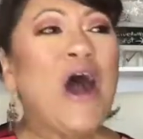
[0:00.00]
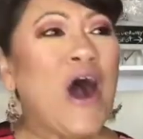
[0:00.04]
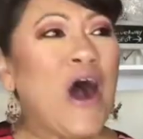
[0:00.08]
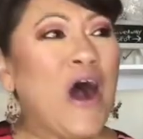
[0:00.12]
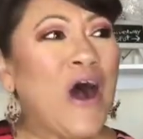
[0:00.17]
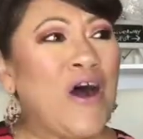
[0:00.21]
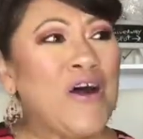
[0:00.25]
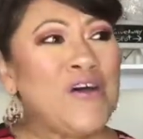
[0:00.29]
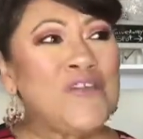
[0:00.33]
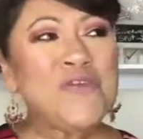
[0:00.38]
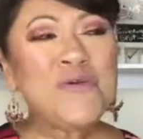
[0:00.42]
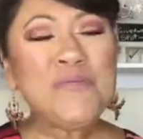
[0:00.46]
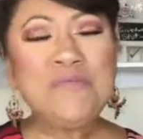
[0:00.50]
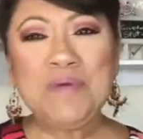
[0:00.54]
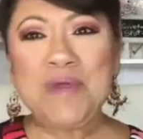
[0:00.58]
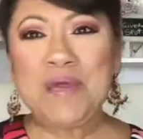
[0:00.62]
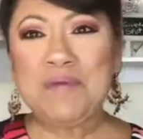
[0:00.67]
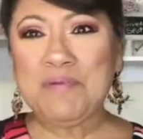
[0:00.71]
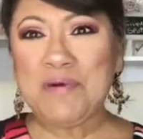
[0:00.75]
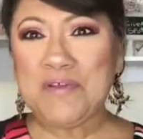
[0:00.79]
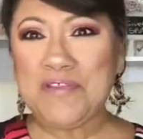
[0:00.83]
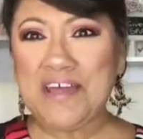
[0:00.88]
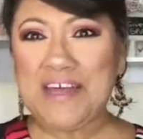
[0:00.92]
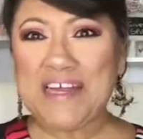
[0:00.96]
All hope you
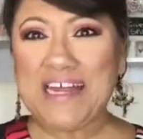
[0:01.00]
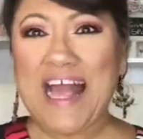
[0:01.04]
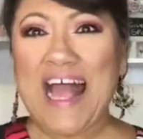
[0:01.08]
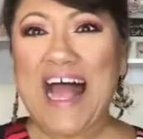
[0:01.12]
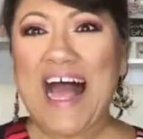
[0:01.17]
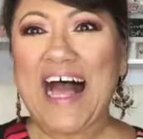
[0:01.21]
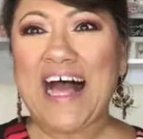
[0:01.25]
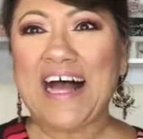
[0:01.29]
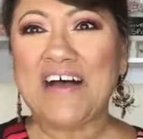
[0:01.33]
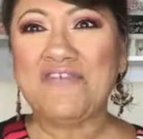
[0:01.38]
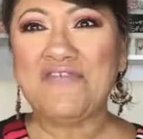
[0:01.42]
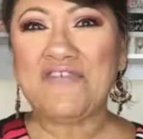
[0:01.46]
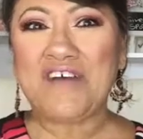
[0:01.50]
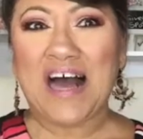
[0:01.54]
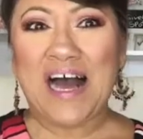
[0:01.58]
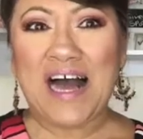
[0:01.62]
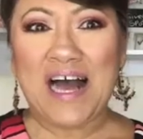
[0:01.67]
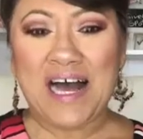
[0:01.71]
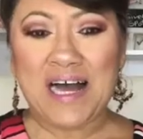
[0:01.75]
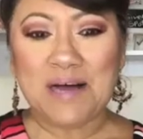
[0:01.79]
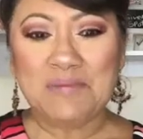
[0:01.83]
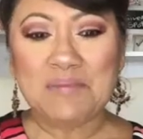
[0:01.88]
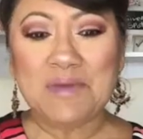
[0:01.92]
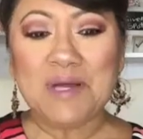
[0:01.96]
will have
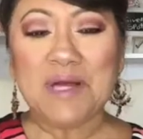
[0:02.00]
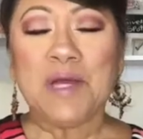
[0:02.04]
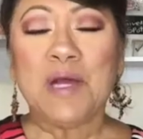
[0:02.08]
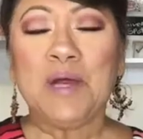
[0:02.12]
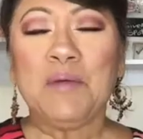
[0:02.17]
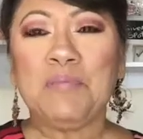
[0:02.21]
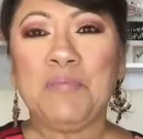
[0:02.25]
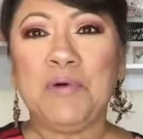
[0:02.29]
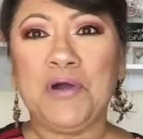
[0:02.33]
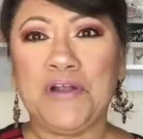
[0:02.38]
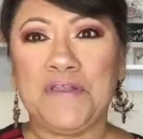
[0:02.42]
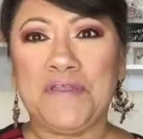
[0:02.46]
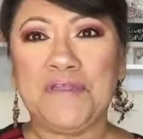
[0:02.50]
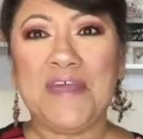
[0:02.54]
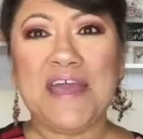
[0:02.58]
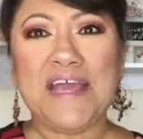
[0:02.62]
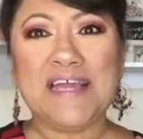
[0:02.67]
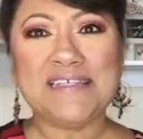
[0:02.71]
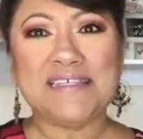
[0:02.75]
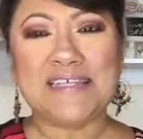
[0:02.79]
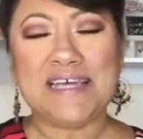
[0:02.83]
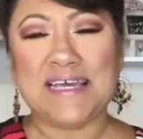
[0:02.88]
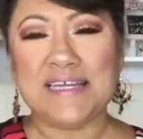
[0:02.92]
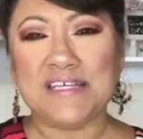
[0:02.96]
um,
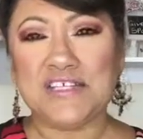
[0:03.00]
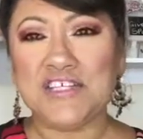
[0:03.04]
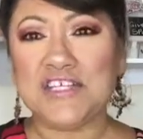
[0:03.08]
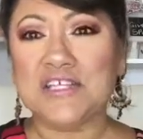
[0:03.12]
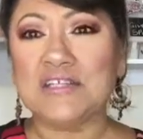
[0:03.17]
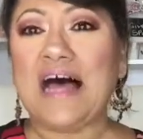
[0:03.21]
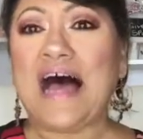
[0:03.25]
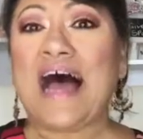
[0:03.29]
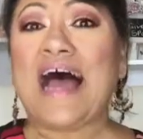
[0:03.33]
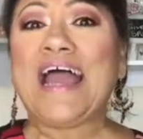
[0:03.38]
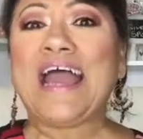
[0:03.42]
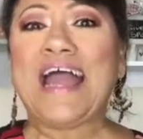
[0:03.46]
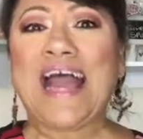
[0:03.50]
birthdays in July.